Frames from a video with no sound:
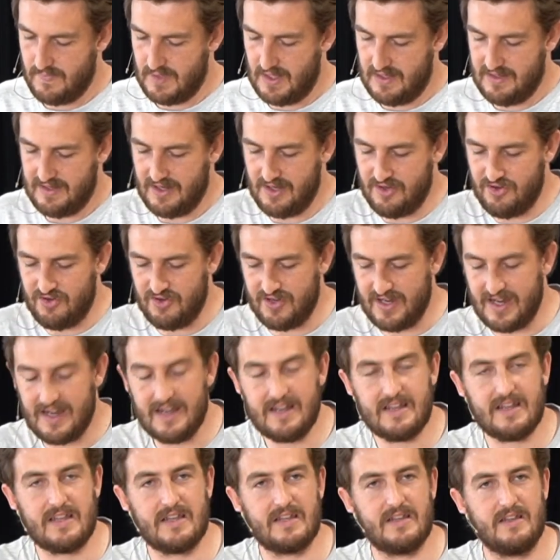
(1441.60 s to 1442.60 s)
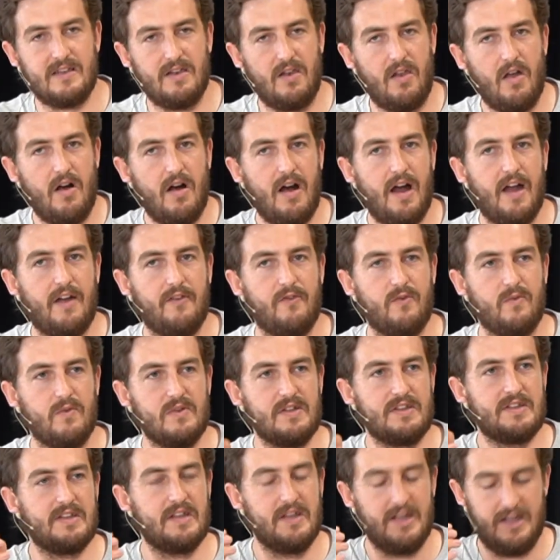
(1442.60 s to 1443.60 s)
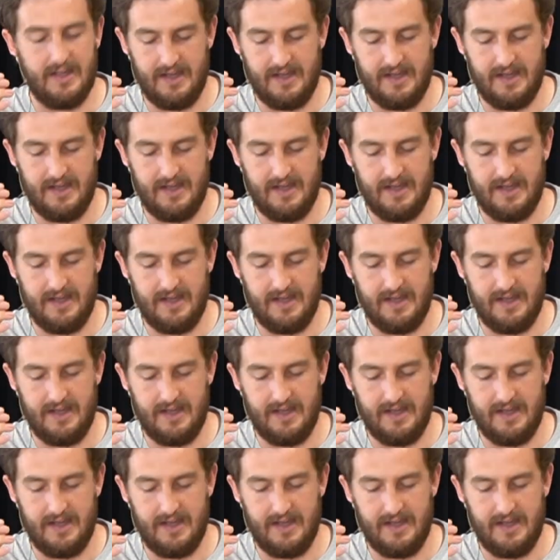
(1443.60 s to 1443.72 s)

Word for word: See, Jesus' life was